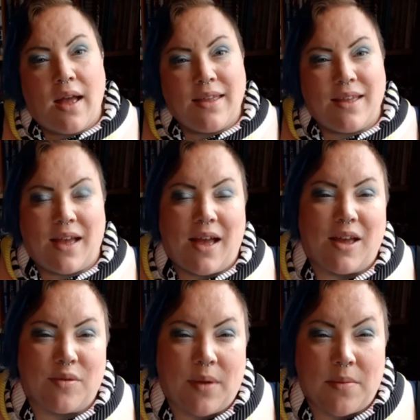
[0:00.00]
Hi,
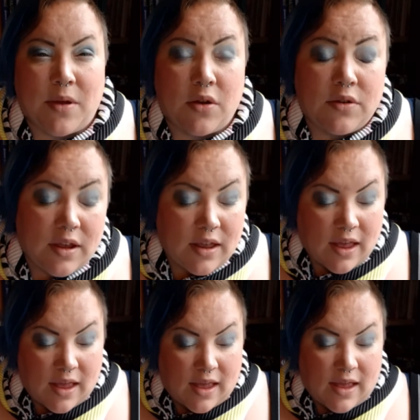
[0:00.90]
I'm AmieOddie,
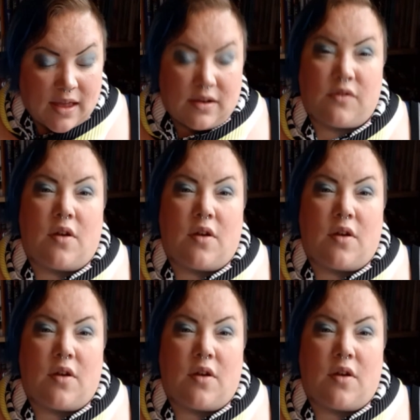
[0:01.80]
and I've